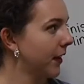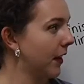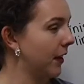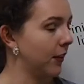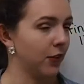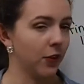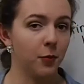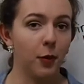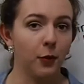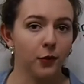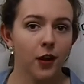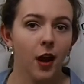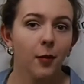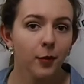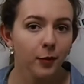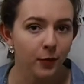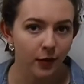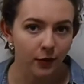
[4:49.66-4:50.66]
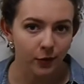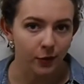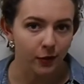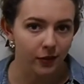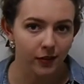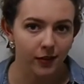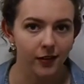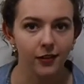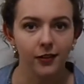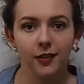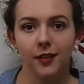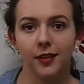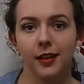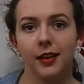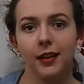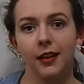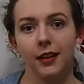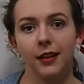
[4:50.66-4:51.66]
It is the most common race course that you'll
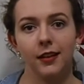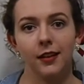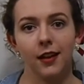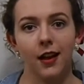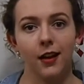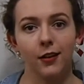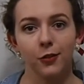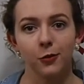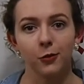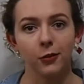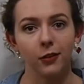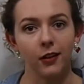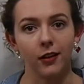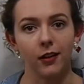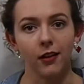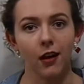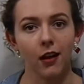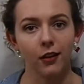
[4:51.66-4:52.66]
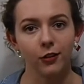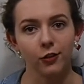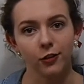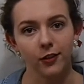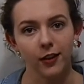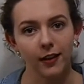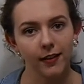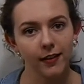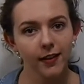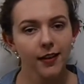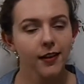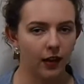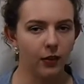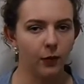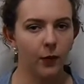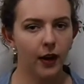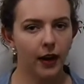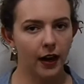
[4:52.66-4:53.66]
see in high school and college sailing. And
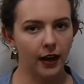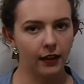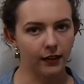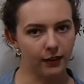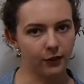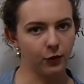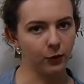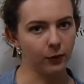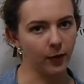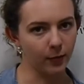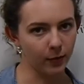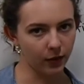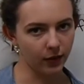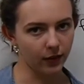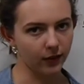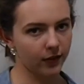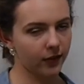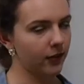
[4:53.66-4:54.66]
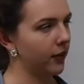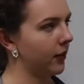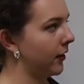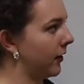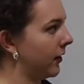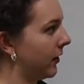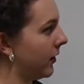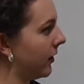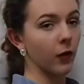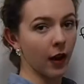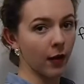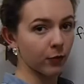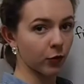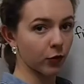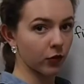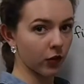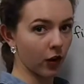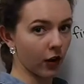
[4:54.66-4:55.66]
the way I like to remember this is
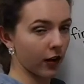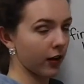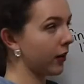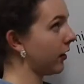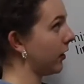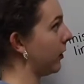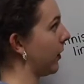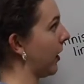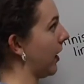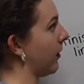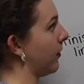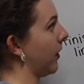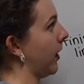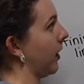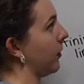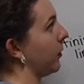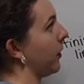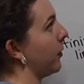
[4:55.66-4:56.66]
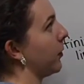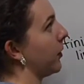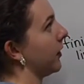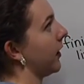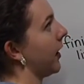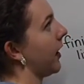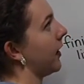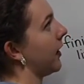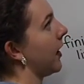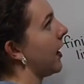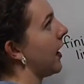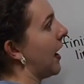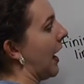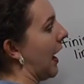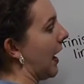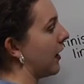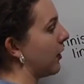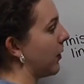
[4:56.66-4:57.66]
after starting, you have a windward leg
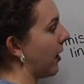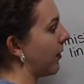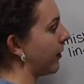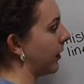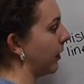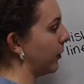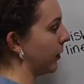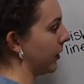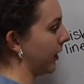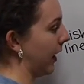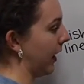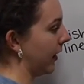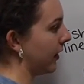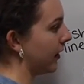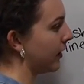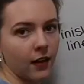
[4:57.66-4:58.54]
and you have a leeward leg.